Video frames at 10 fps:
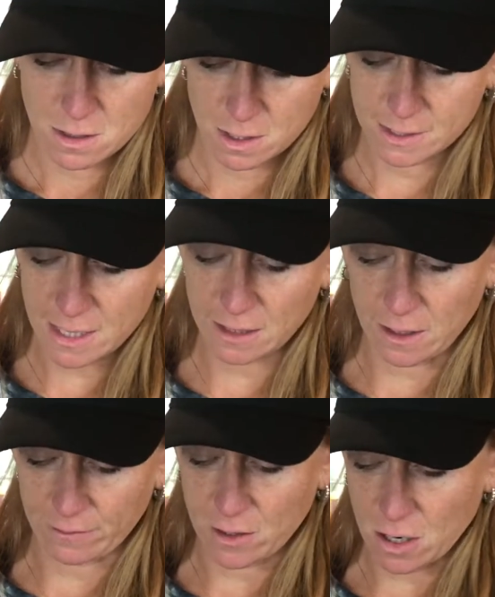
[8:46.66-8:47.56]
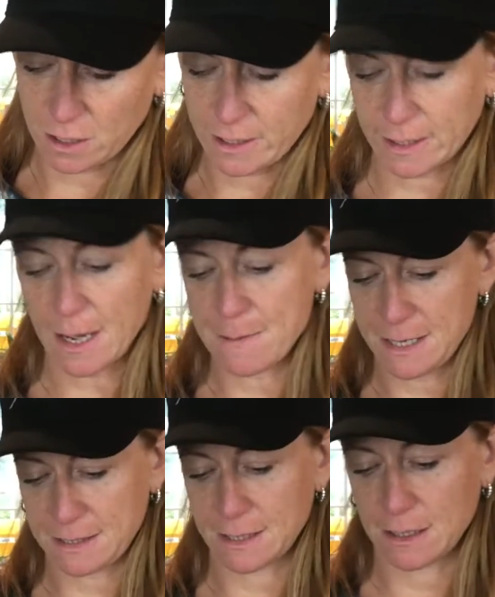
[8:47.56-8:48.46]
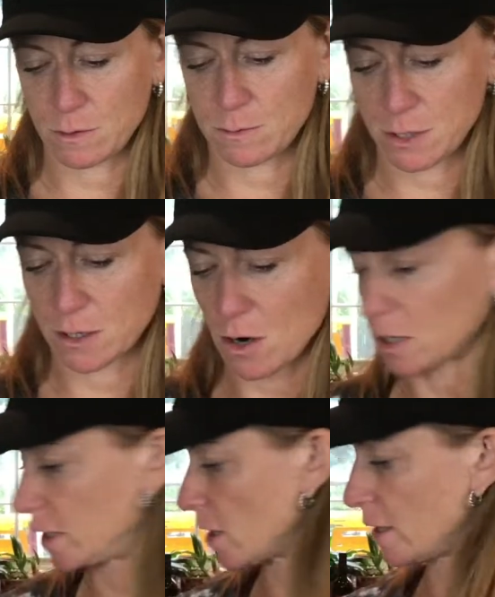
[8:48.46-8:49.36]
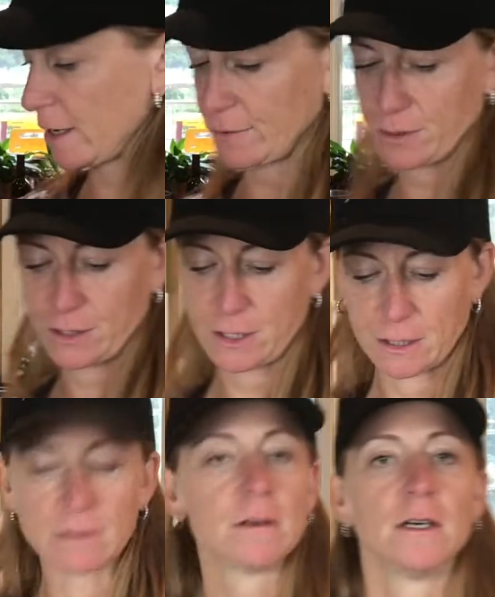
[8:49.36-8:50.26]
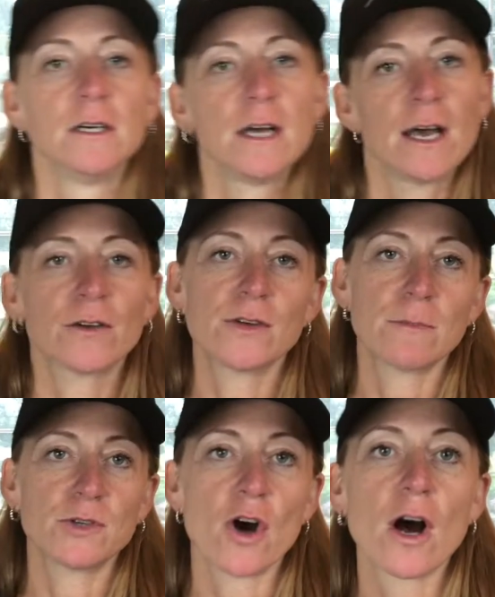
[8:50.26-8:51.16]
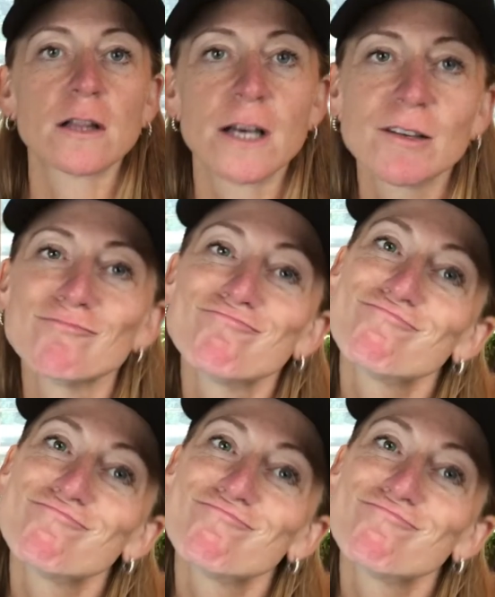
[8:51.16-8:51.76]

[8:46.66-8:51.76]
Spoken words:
Because I love garlic. I basically would put garlic on everything except chocolate.